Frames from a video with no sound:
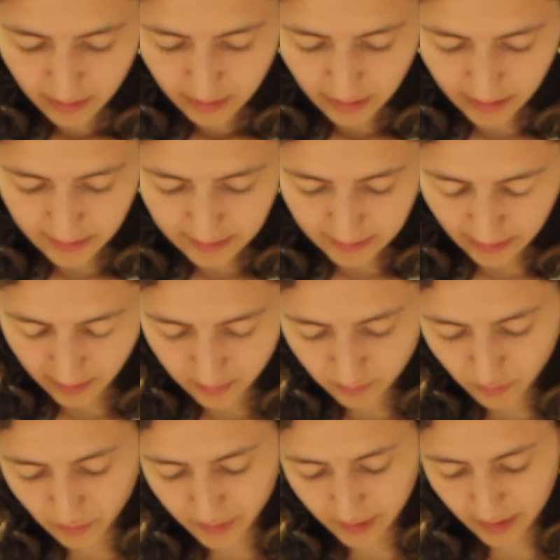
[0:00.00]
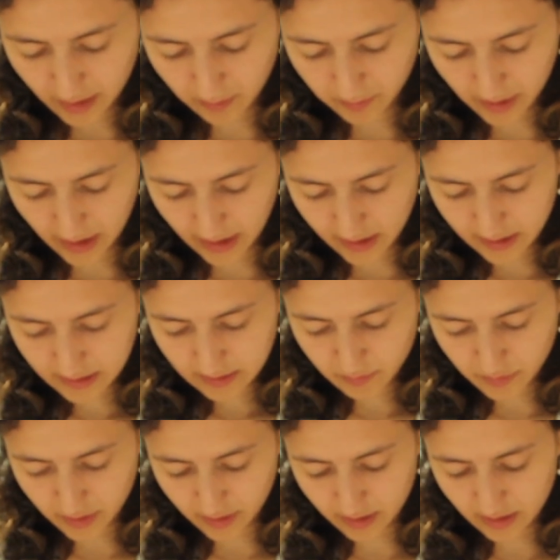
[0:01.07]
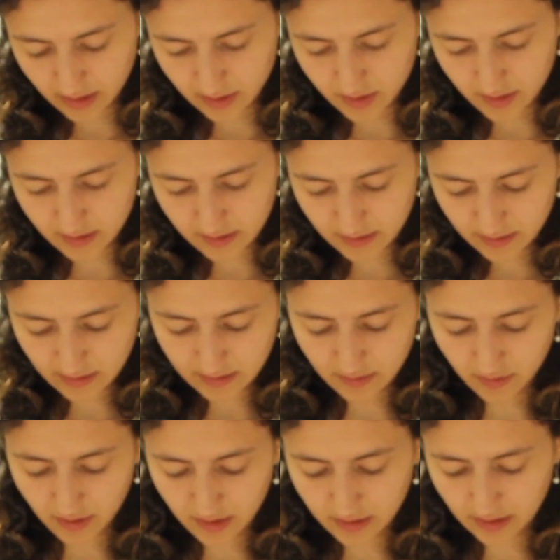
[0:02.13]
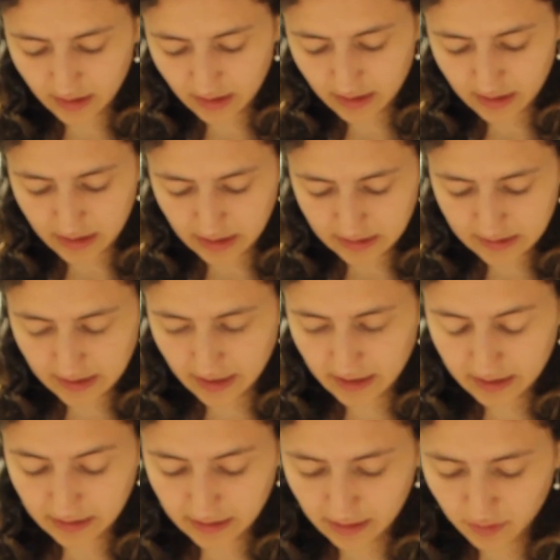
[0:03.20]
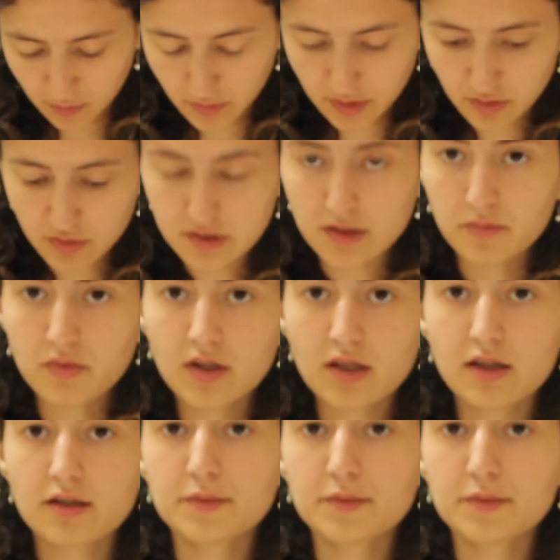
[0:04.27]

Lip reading: I said more like a paste, but it just is looking like it needs like liquid or something.